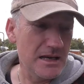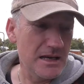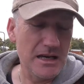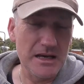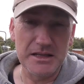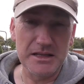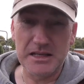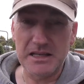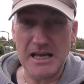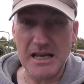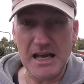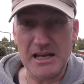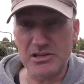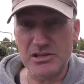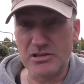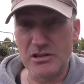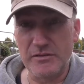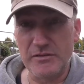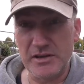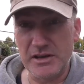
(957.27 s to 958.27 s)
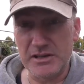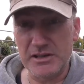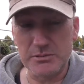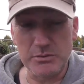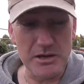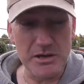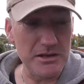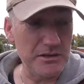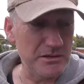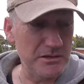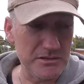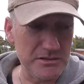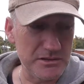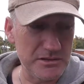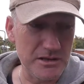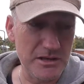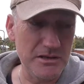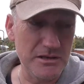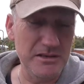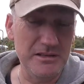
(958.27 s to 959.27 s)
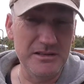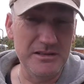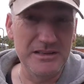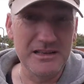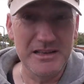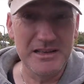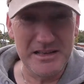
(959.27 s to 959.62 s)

Uh, the cats love it as well. So,